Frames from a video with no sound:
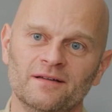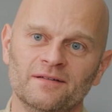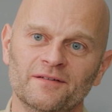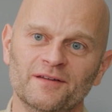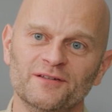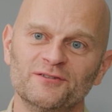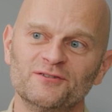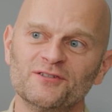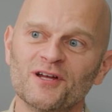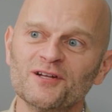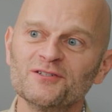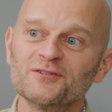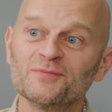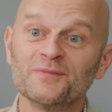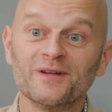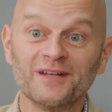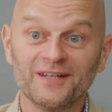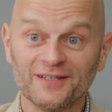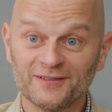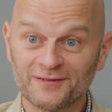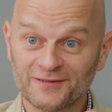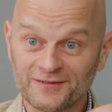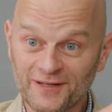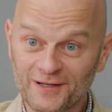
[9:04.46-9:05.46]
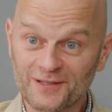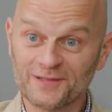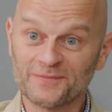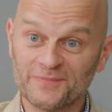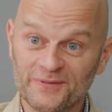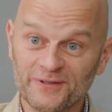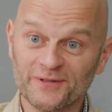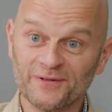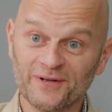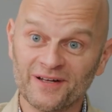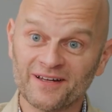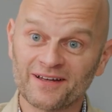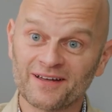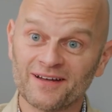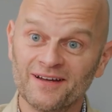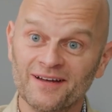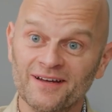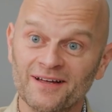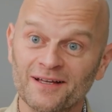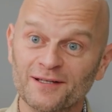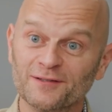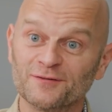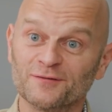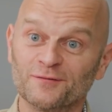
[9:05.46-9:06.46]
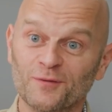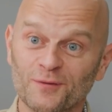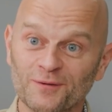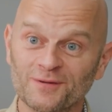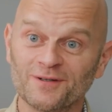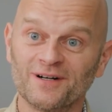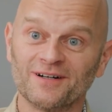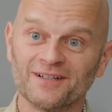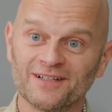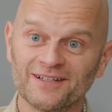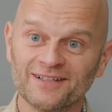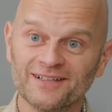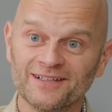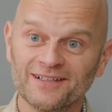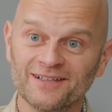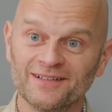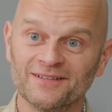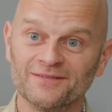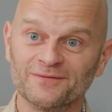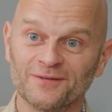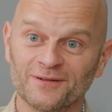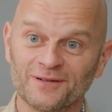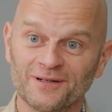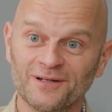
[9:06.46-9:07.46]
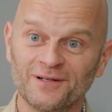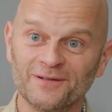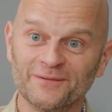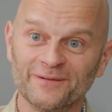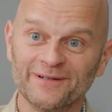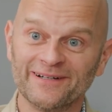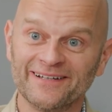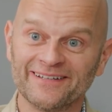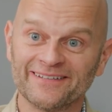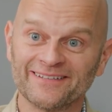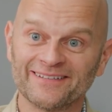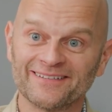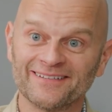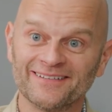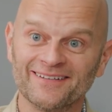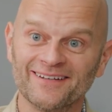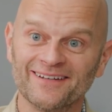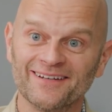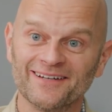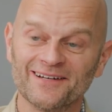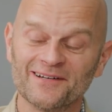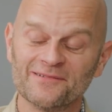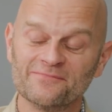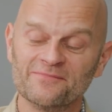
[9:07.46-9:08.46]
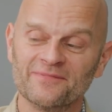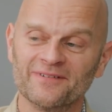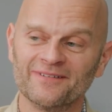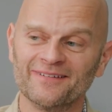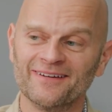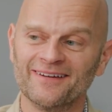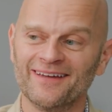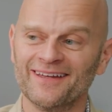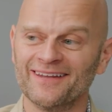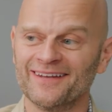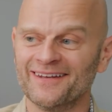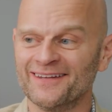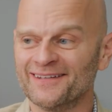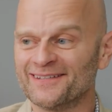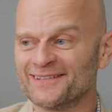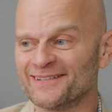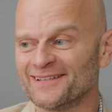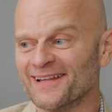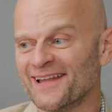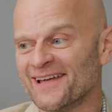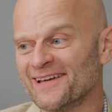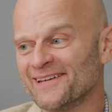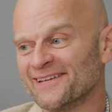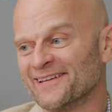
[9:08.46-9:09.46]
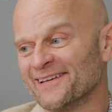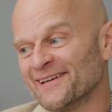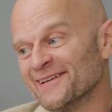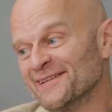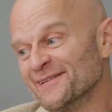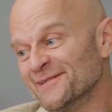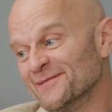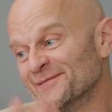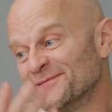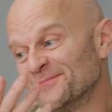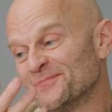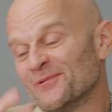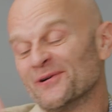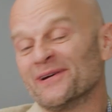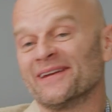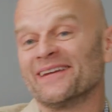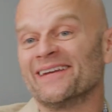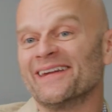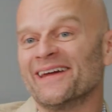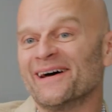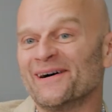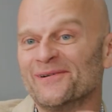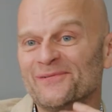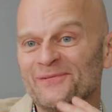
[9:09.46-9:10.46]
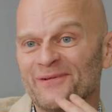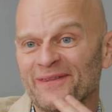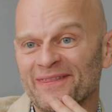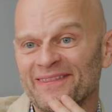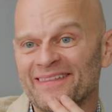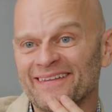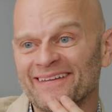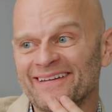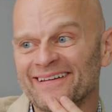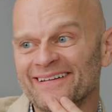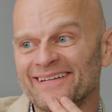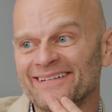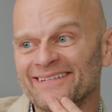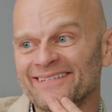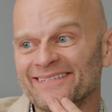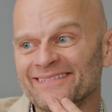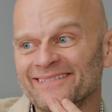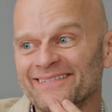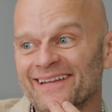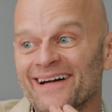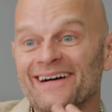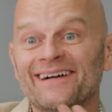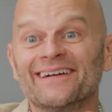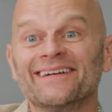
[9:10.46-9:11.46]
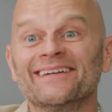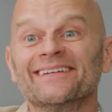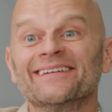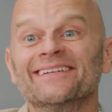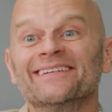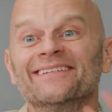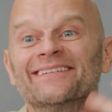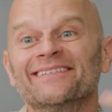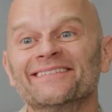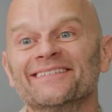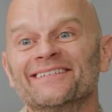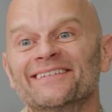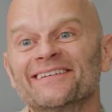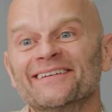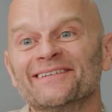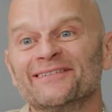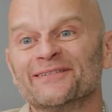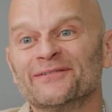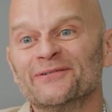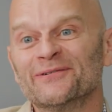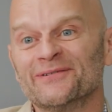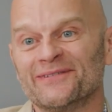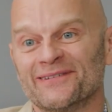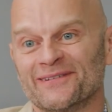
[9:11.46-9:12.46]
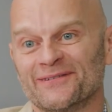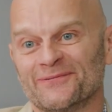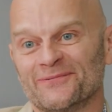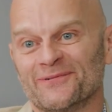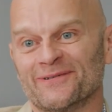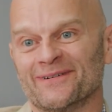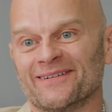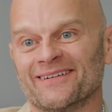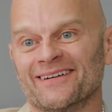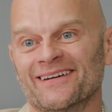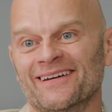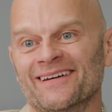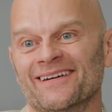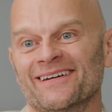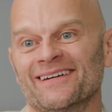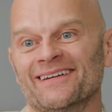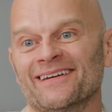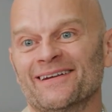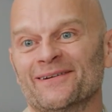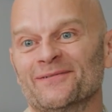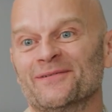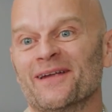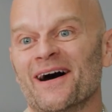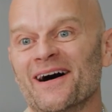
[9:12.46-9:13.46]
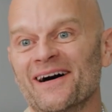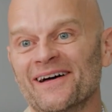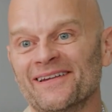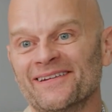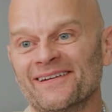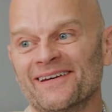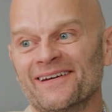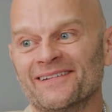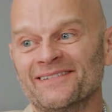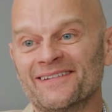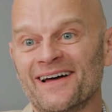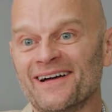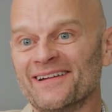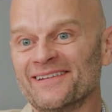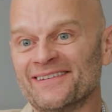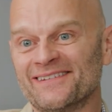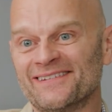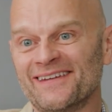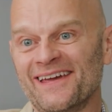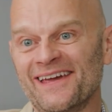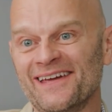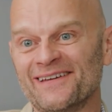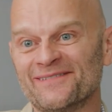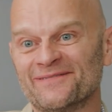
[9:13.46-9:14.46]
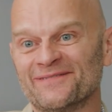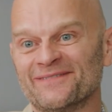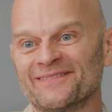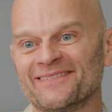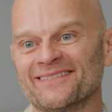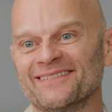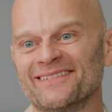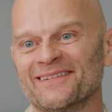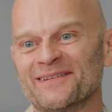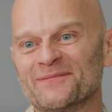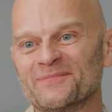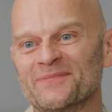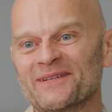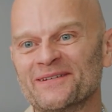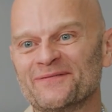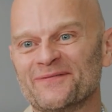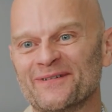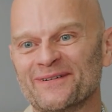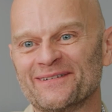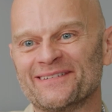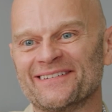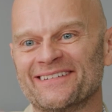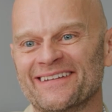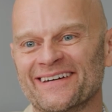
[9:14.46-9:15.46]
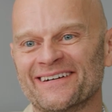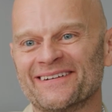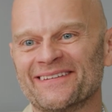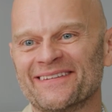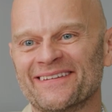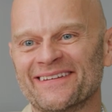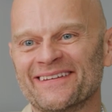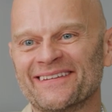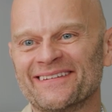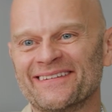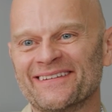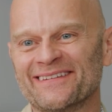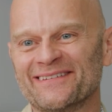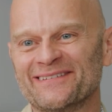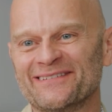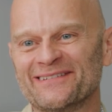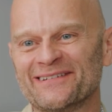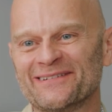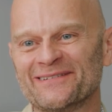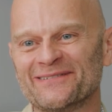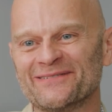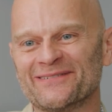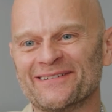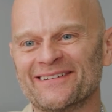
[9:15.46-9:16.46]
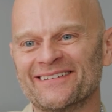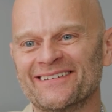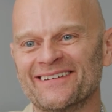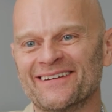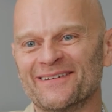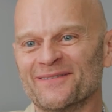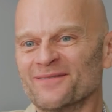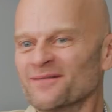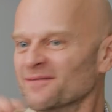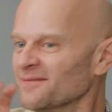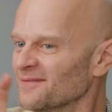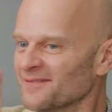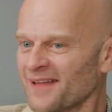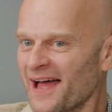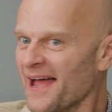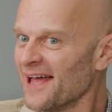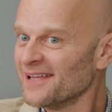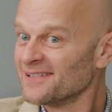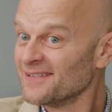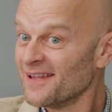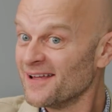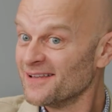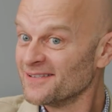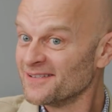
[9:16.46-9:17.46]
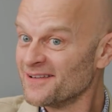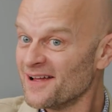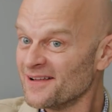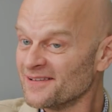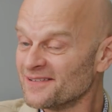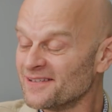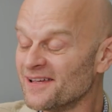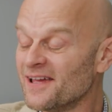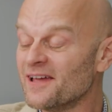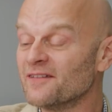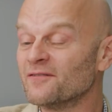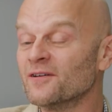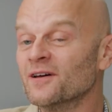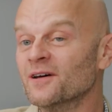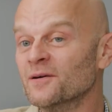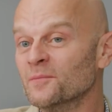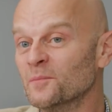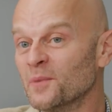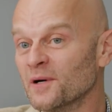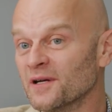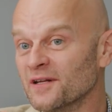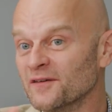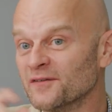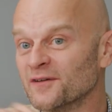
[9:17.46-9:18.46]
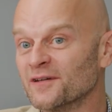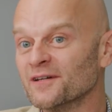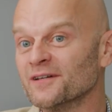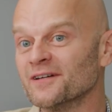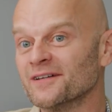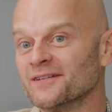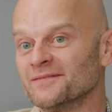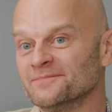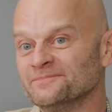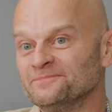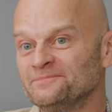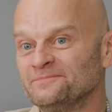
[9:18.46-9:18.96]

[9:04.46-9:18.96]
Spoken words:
The judgment is therapeutic. It's for our good, for all ways. And it's like you pointed out with the lion in C.S. Lewis's work. You know, not safe, the beavers tell the children. You know, Aslan's not safe, but he's good.